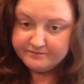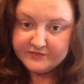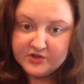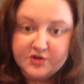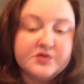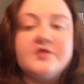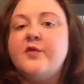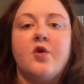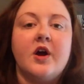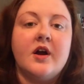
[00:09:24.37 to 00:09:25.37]
use
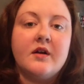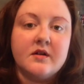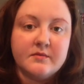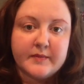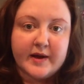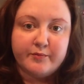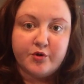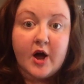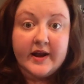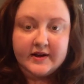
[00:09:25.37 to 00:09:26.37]
for my
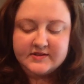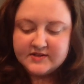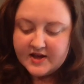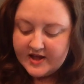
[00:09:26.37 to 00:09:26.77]
products.